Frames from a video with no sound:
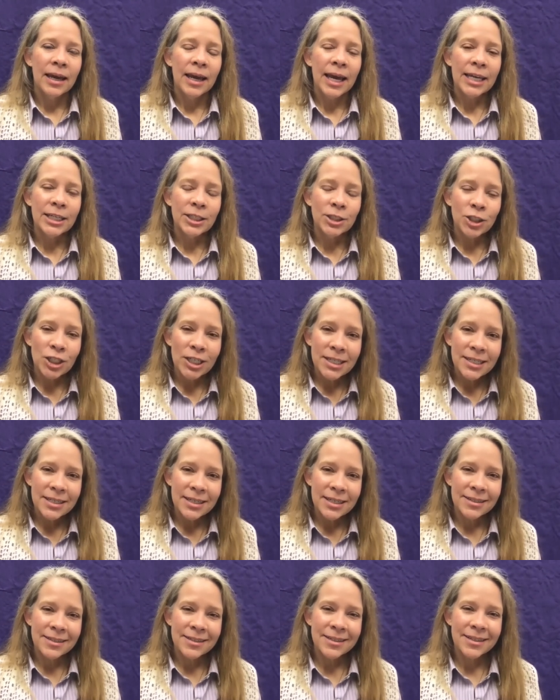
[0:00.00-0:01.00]
And
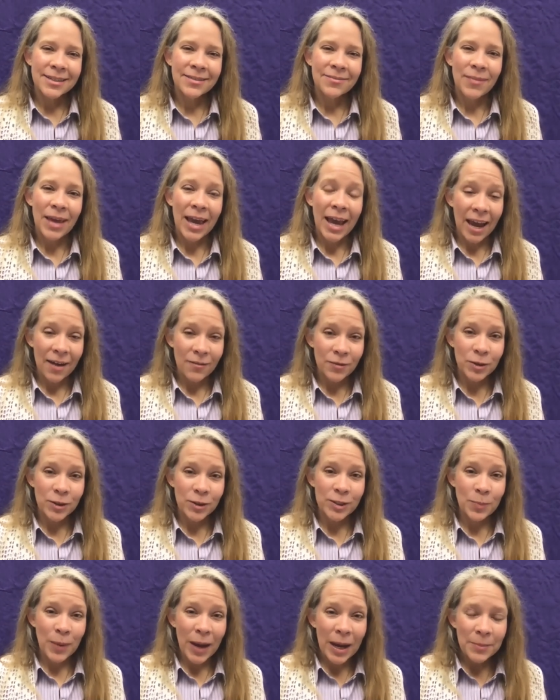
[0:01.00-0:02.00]
Jesus, after
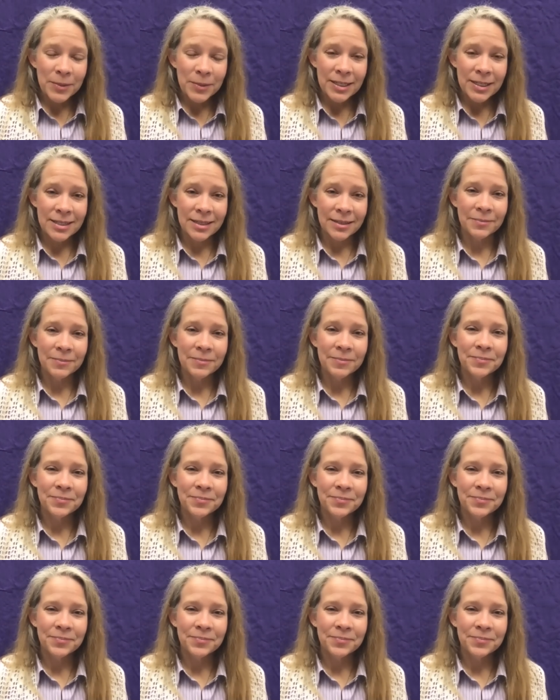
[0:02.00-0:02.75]
his baptism,